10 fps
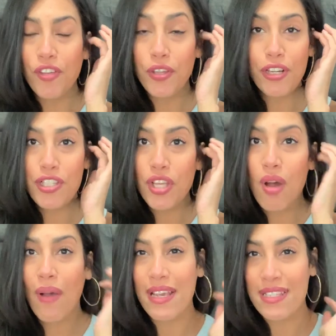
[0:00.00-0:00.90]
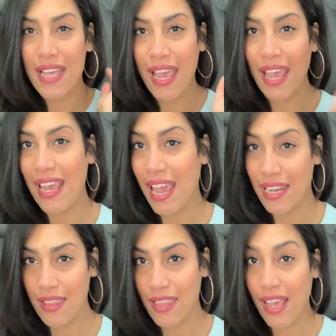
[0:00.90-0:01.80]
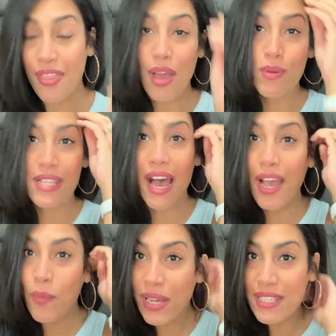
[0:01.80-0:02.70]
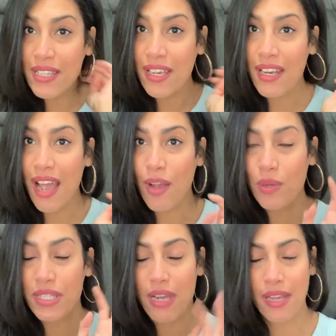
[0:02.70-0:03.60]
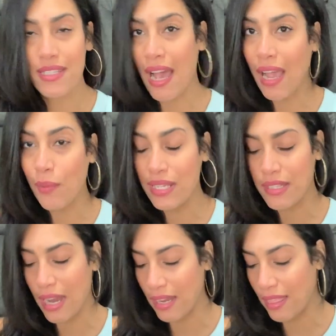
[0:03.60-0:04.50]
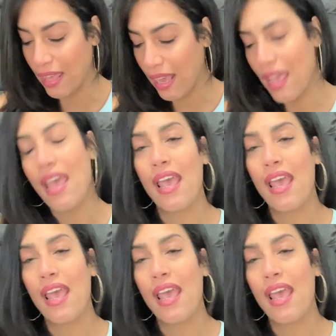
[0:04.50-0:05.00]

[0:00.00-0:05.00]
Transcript: few years ago, I used to hate anything that was high-waisted. I was not into high-waisted anything.